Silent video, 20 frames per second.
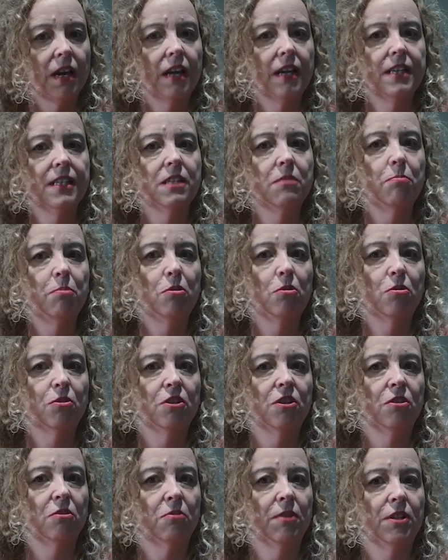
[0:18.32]
And it's
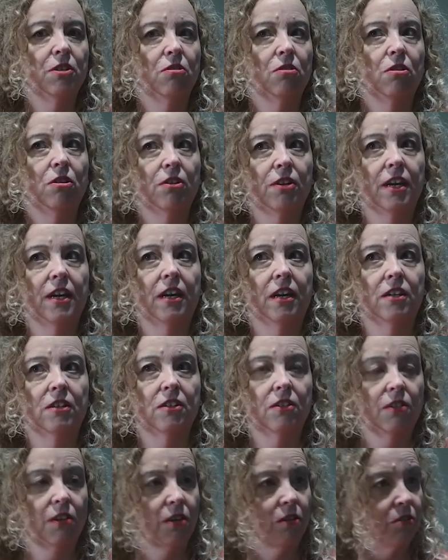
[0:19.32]
important when you're looking
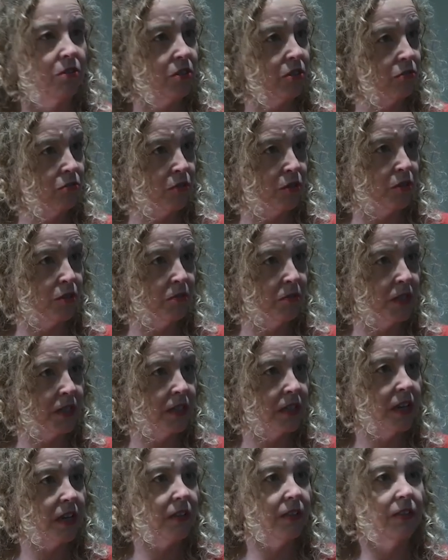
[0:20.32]
at those
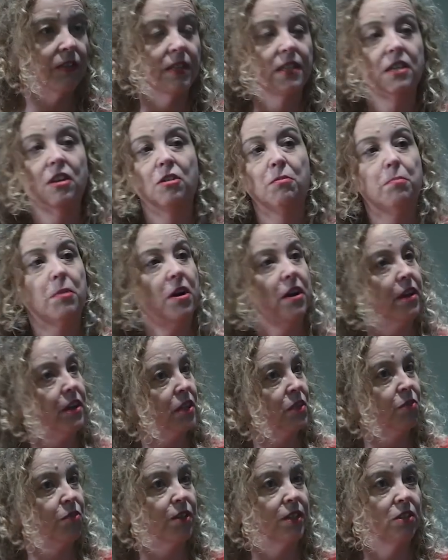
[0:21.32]
groups that there's no
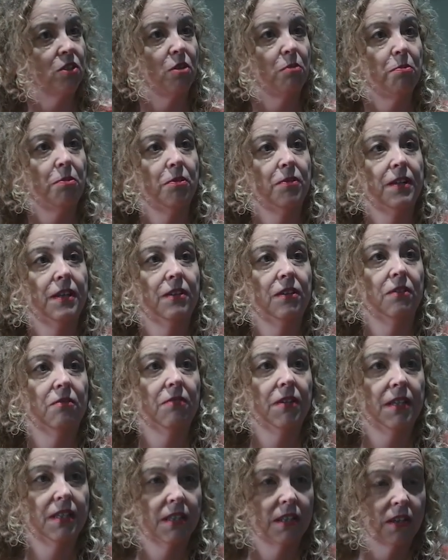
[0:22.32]
bias, for example, in the
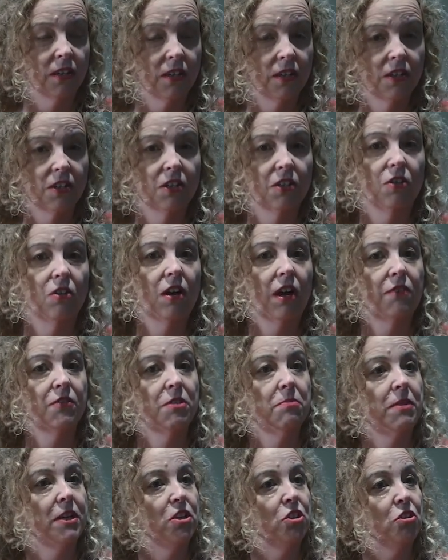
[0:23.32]
research. So you have
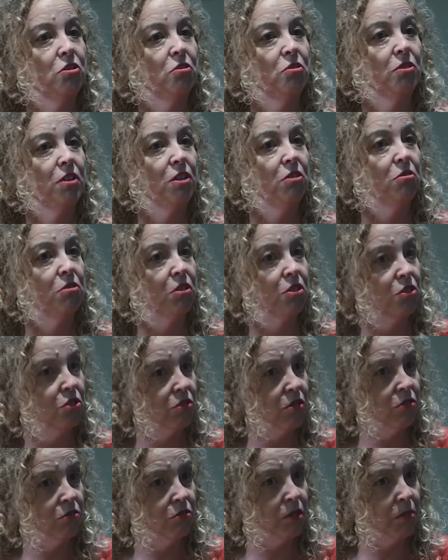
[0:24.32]
to make sure that your
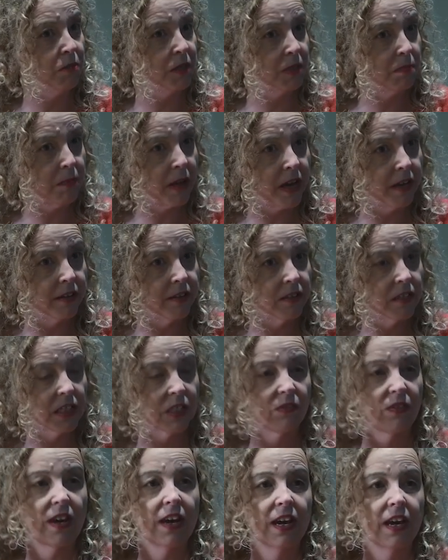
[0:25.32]
control group is
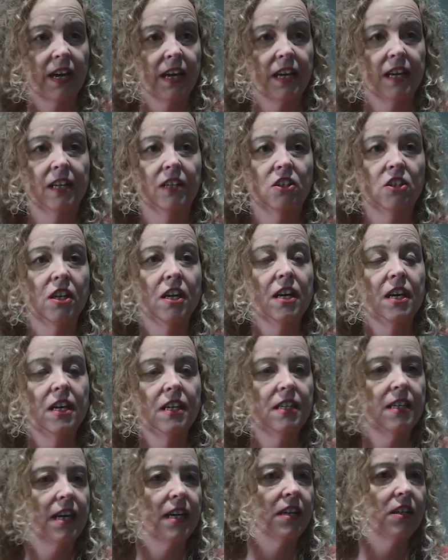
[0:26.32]
balanced for age,
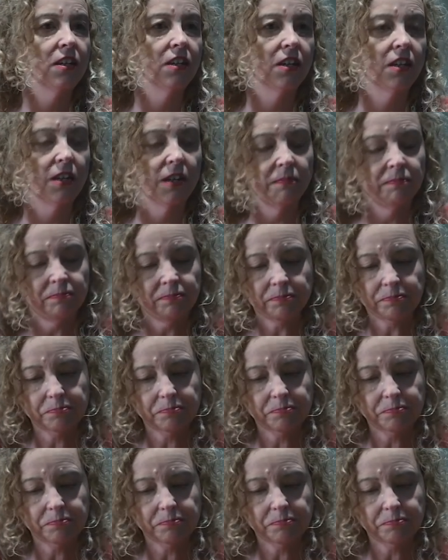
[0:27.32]
gender,